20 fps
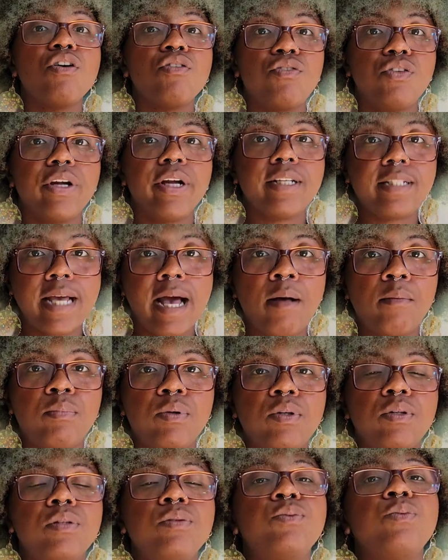For
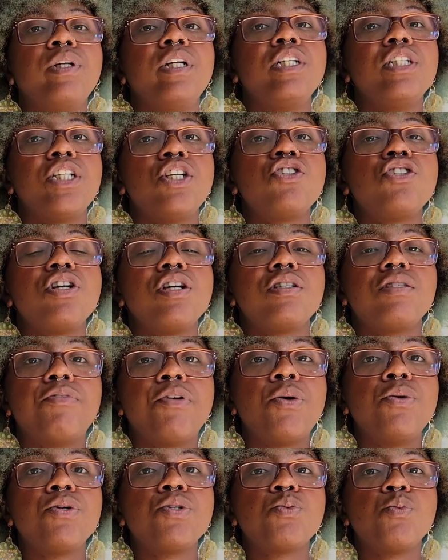example, when Indigenous
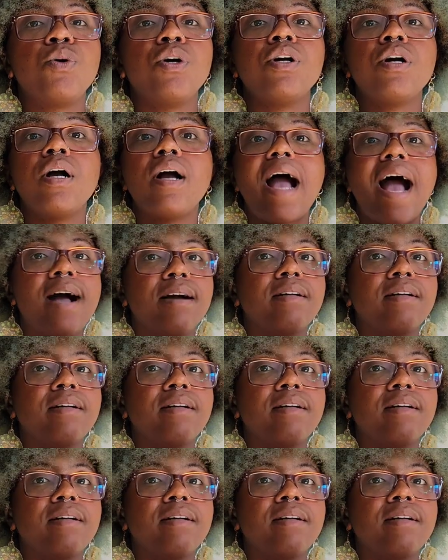folks were